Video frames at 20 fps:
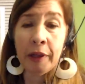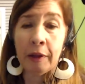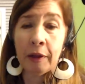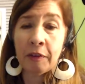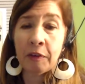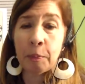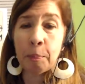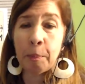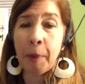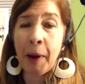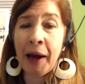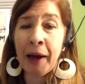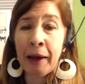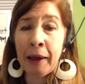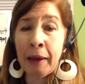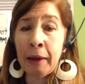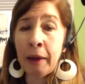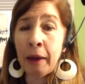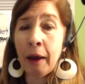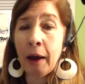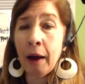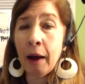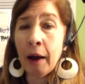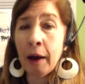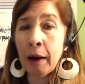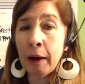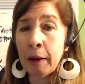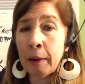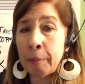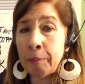this by,
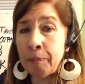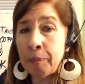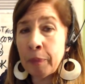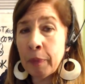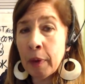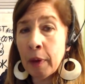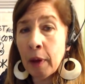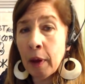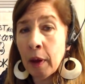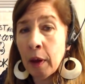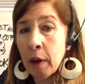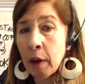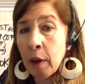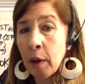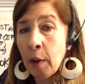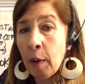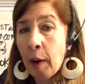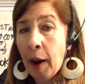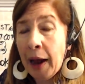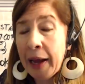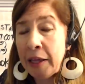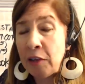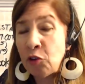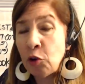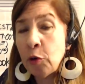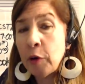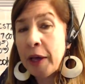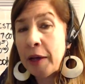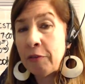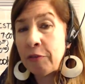um, I
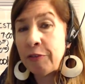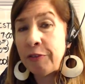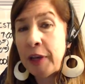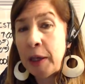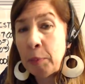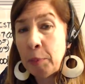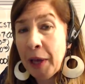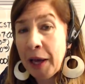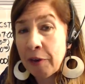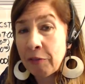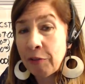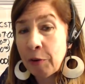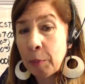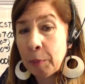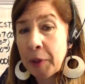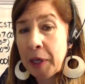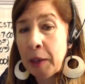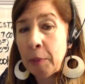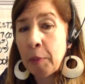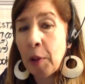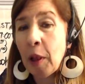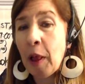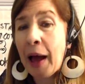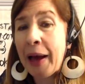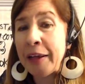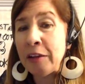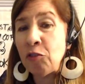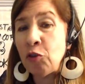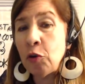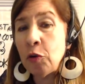do get feedback from people. I
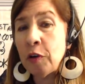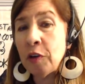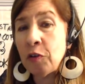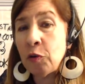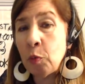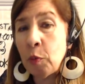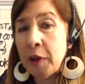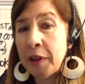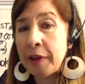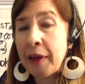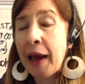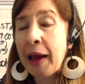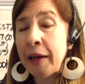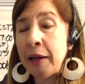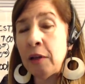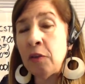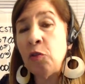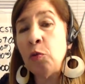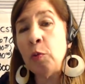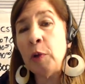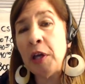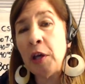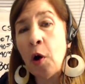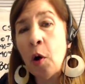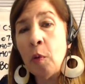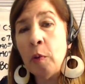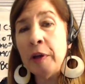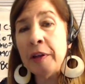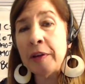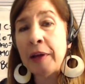do this with guidance. We go
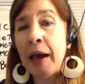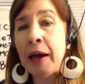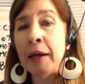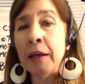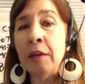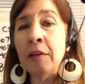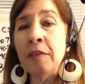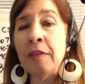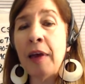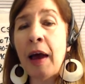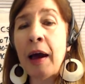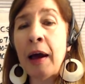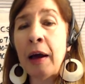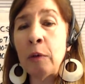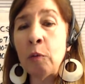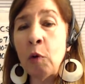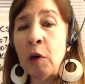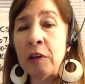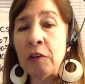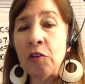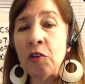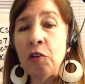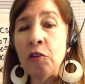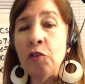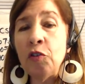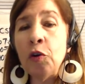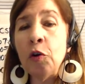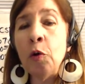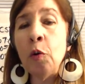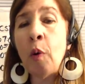with guidance on what to
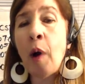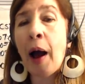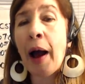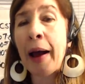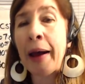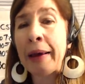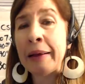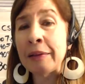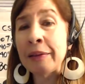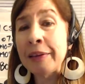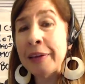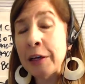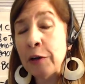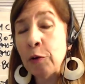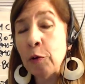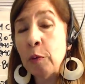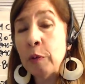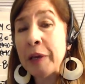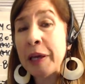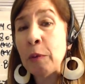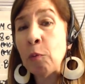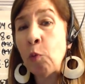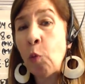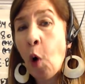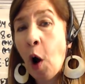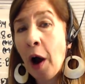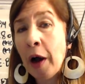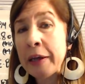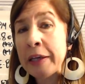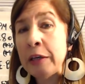do. I literally
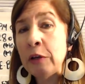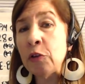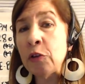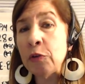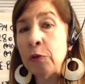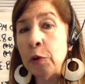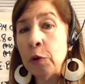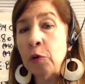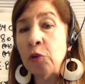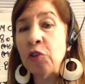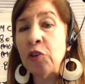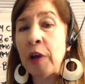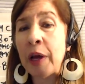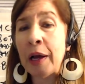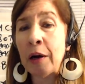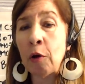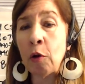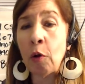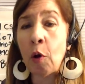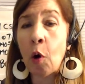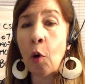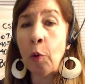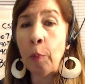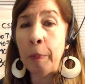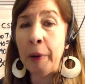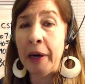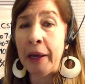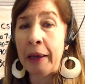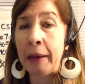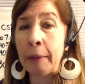walk you through channel
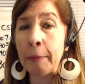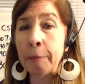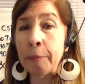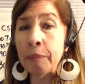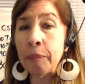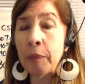opening.